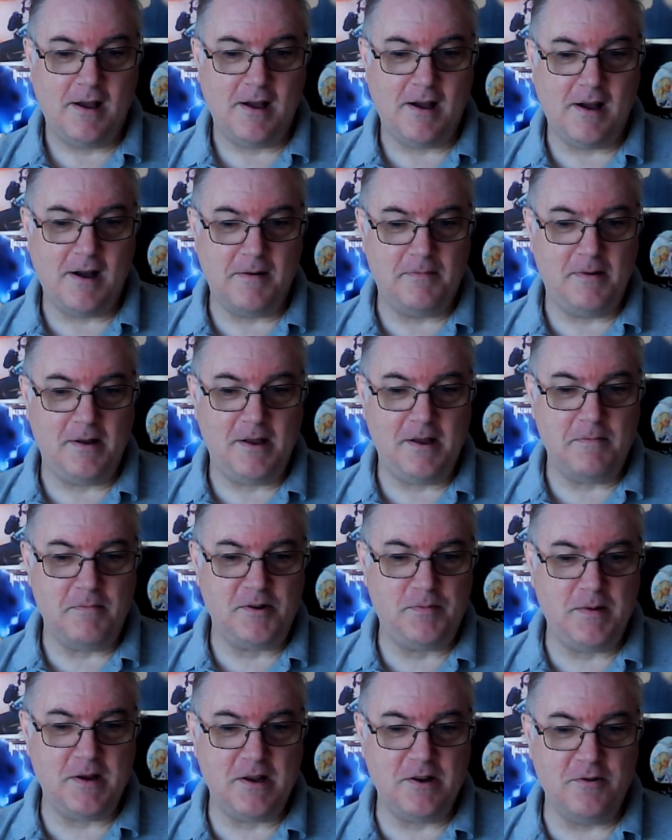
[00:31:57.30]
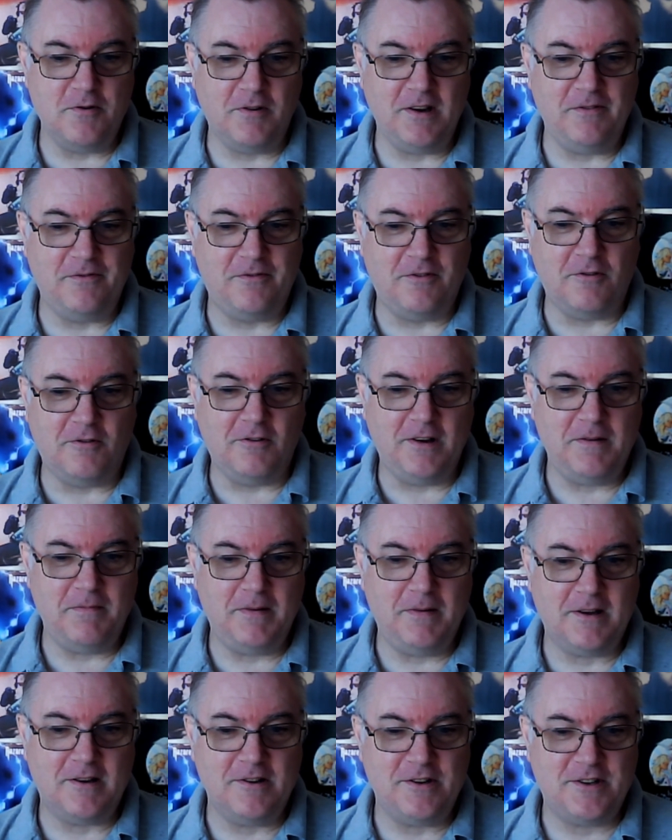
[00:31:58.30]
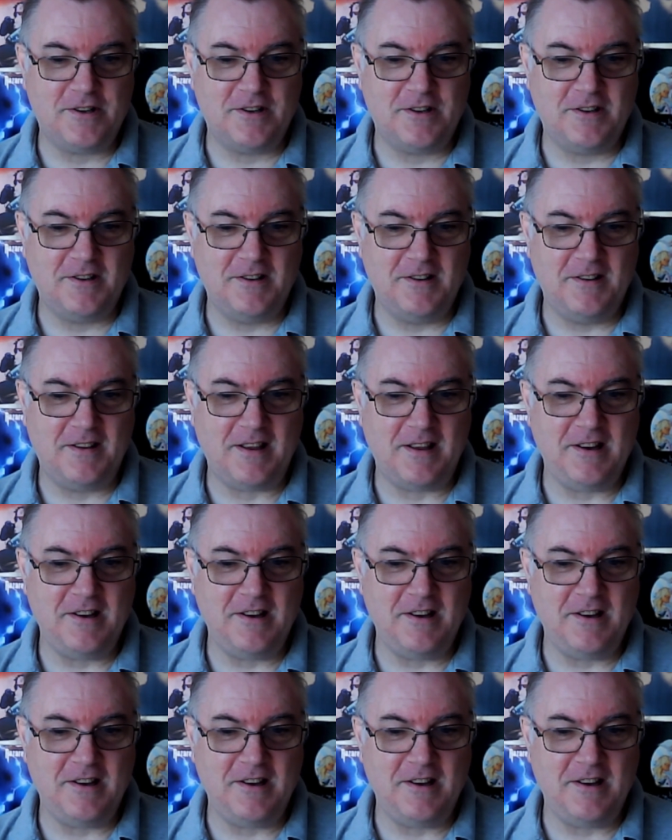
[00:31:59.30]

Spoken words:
It must be annoying for Hoyt because they